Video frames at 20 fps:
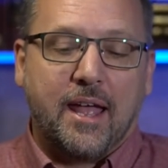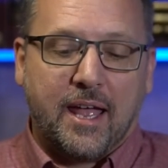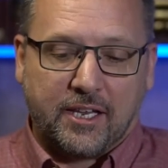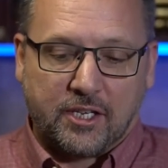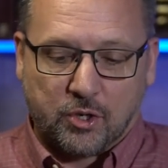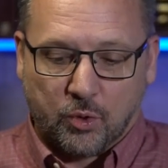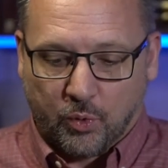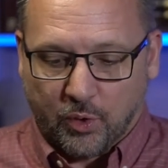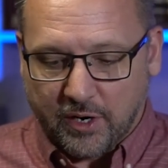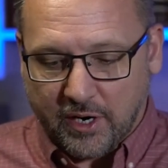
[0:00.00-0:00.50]
And
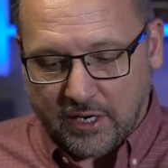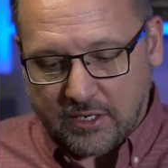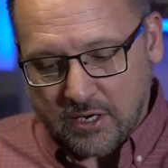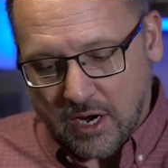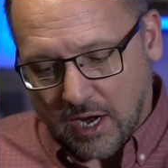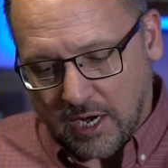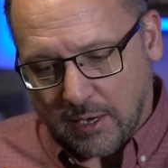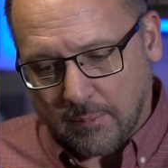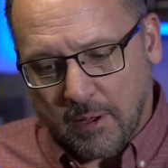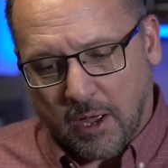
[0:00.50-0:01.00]
so we're going to
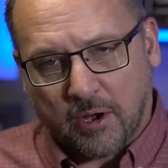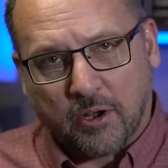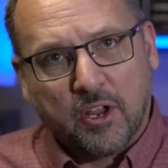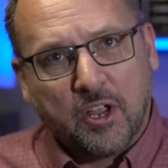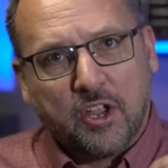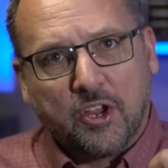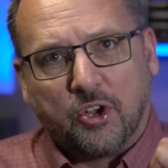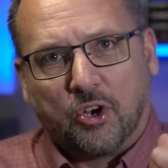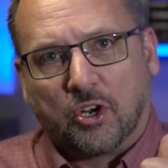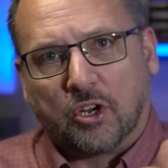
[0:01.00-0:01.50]
talk about
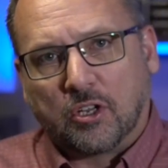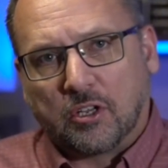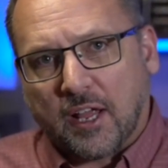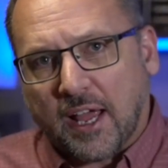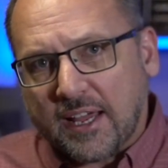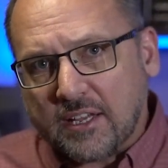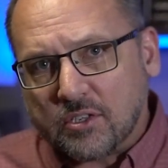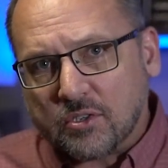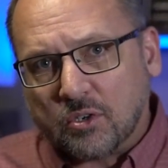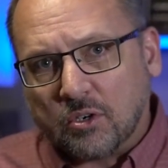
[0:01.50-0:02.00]
your
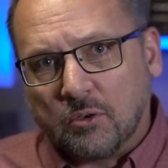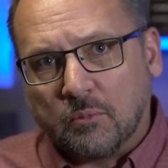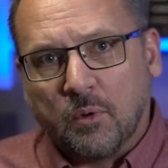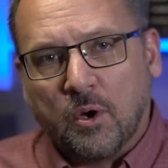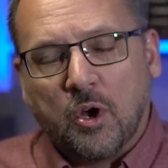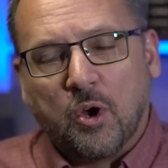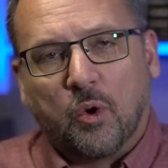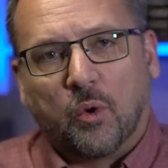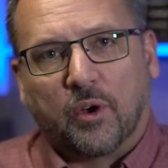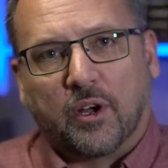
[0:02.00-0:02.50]
classroom.
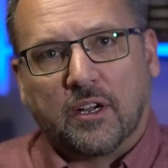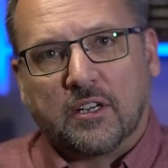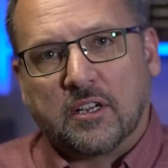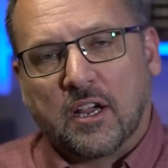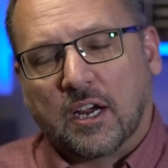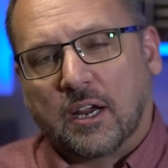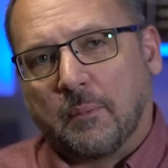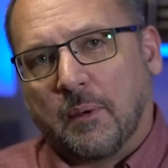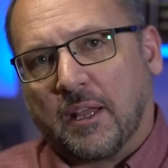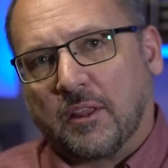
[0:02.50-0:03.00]
We're going to
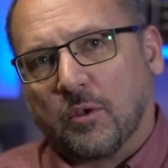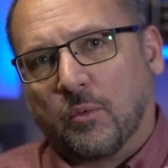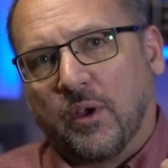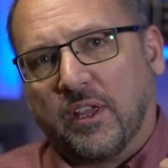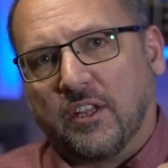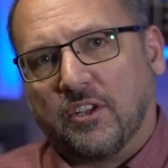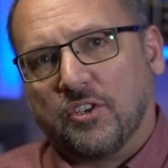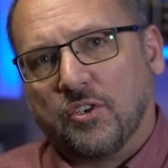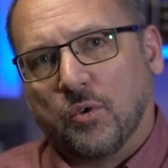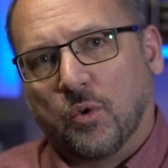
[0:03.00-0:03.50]
talk about the
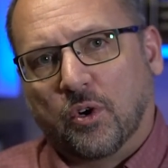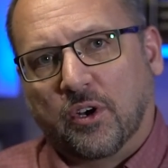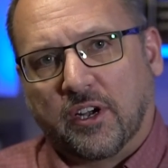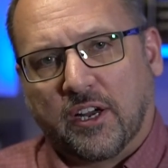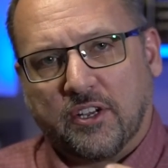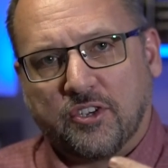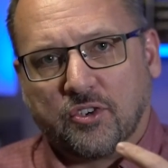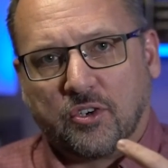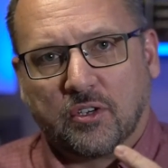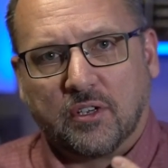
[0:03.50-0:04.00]
way that you
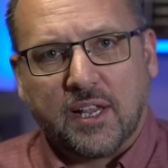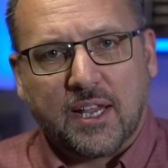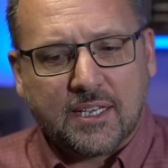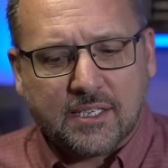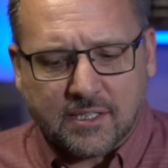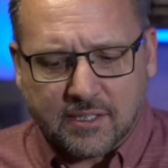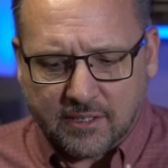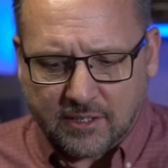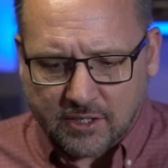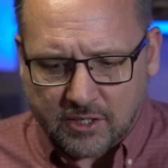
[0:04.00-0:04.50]
organize your
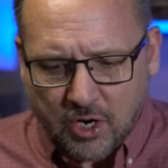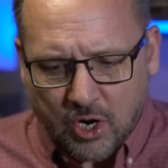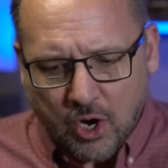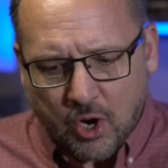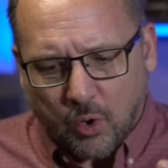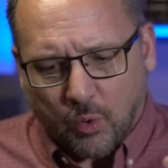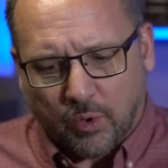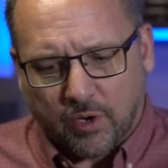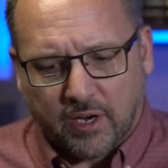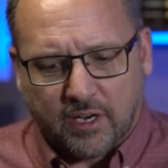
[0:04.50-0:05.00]
lessons.
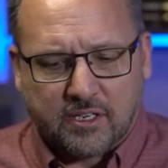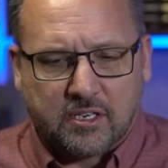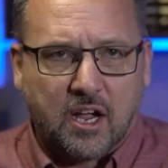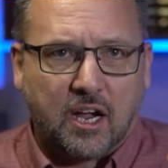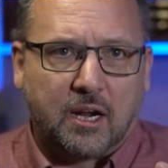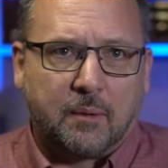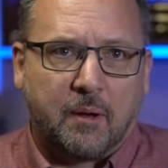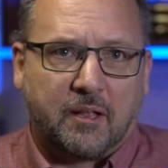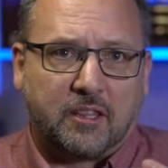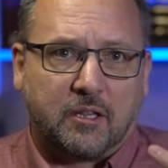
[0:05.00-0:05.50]
We're going to
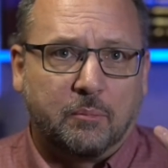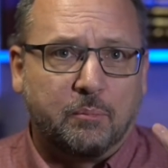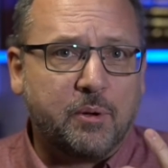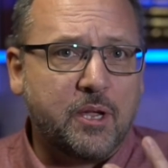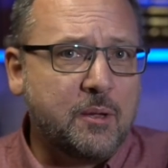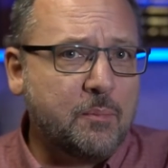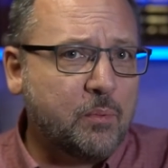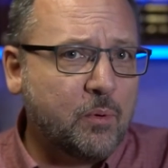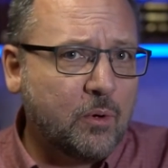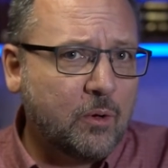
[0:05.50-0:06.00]
talk about the
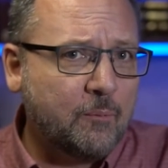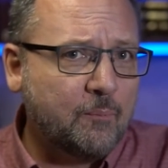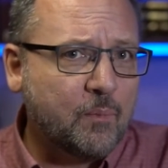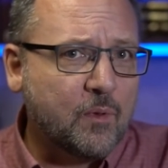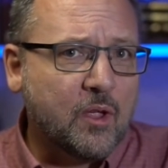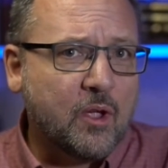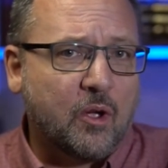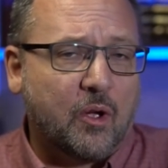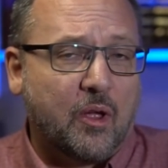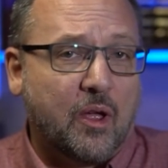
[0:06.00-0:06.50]
people,
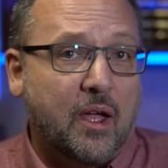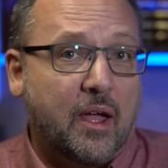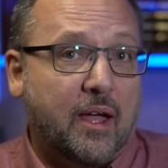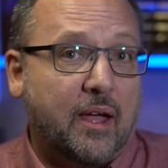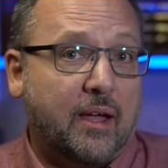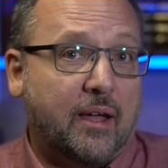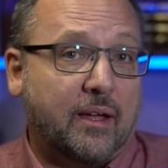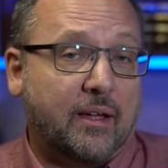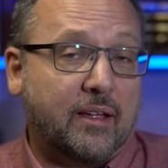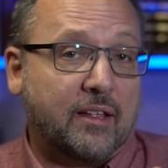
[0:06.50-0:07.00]

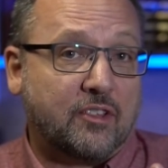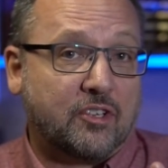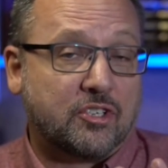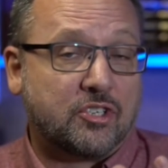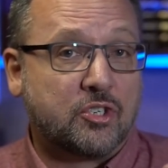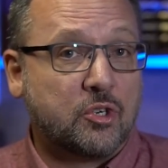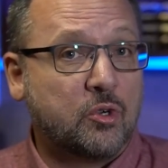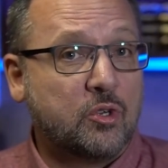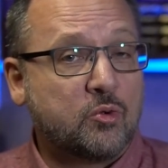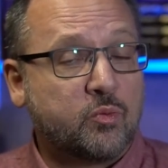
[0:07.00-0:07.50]
the
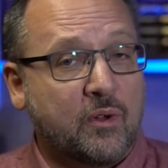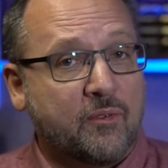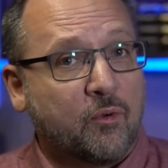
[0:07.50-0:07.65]
students.